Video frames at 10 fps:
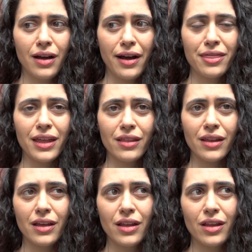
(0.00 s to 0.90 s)
I think
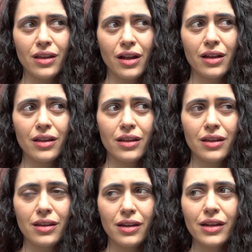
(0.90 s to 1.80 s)
that
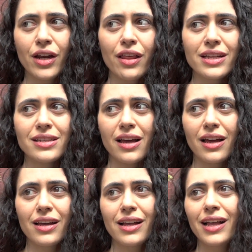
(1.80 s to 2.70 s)
there's
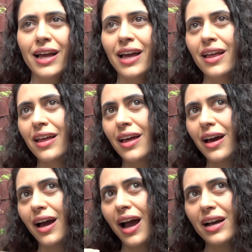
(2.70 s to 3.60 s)

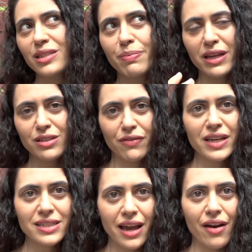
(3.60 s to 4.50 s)
aspects of
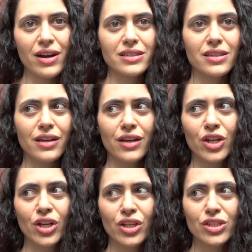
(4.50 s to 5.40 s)
his character
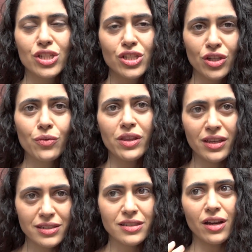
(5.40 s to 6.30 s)
to do with
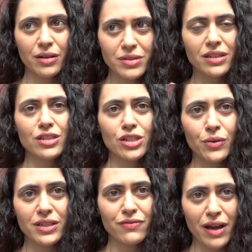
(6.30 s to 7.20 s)
his circumstance, to do
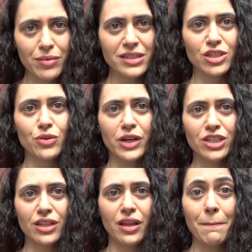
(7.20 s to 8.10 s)
with his family
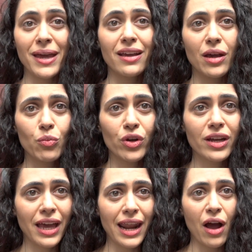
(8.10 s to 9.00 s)
situation that make him want
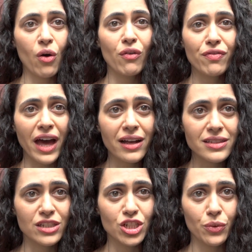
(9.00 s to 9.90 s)
to get out of that
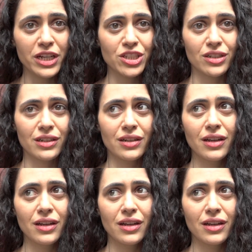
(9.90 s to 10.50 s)
situation.